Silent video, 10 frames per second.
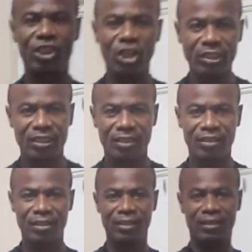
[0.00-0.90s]

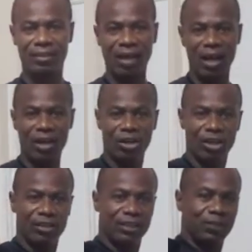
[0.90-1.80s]
just start
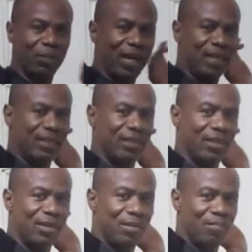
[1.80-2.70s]
learning to spike
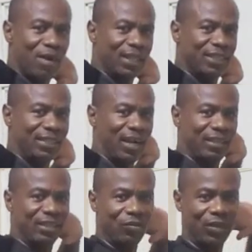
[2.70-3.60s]
by
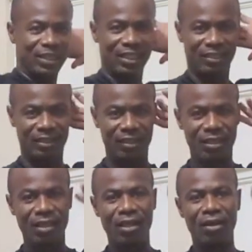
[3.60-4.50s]
starting with this,
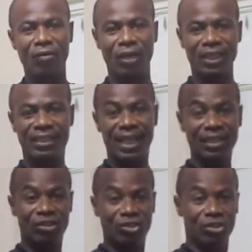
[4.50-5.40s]
what they
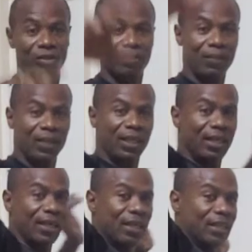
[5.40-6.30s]
tend to do
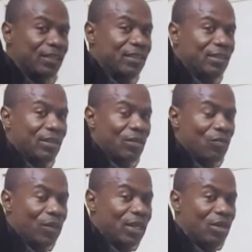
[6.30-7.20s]
is
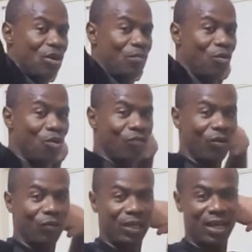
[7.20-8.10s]
when they come
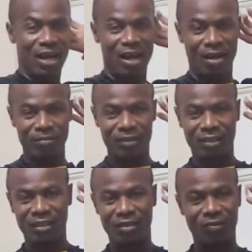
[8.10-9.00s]
over with their arms,
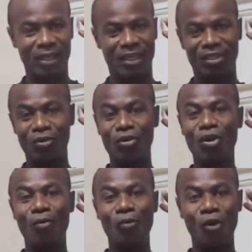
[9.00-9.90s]
well, they don't
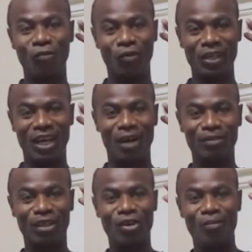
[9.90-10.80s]
come over with their
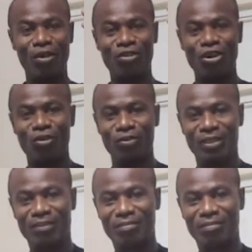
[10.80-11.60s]
arms, they come around.